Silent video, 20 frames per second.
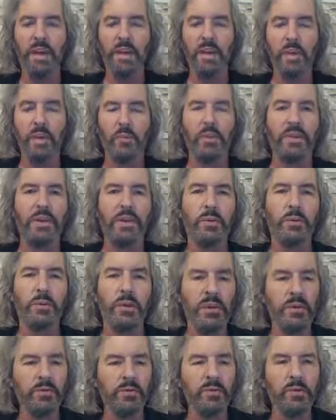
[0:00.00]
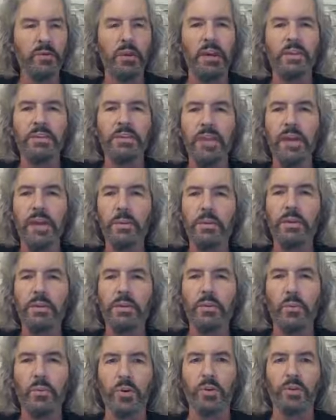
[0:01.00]
when the Israelites, they were in the
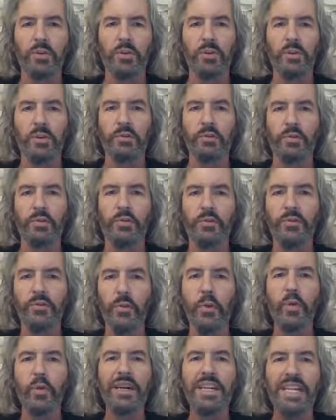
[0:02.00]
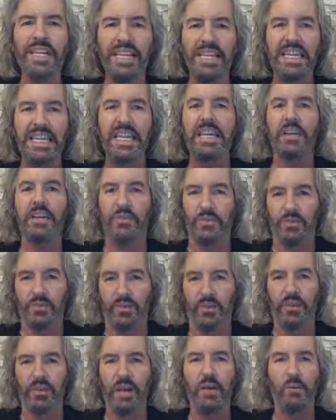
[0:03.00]
wilderness for 40 years
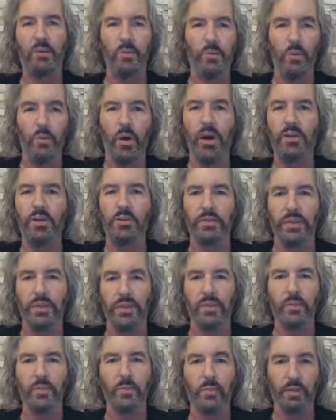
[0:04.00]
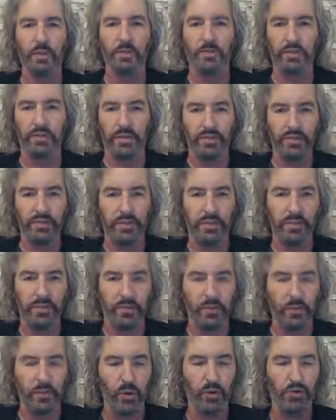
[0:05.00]
that they were wandering in the wilderness under
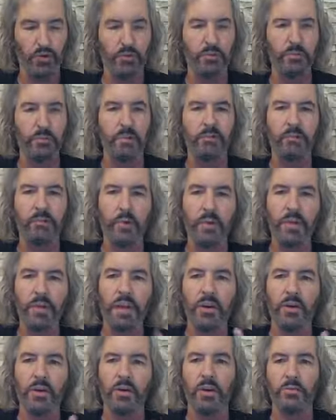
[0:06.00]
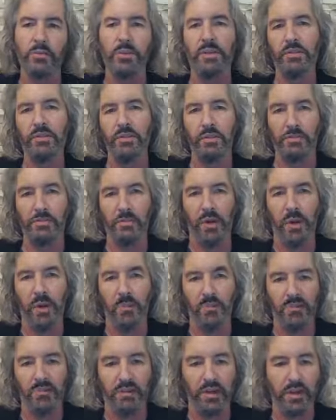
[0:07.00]
Moses before they could come into the
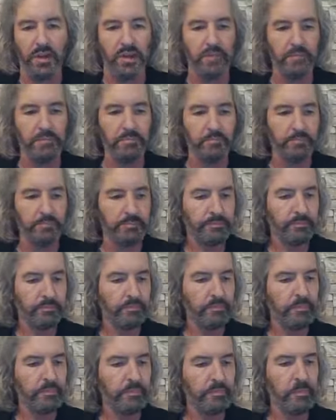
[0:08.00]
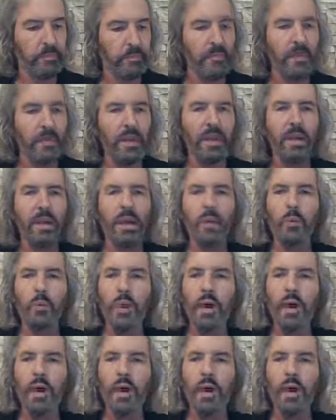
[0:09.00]
promised land. While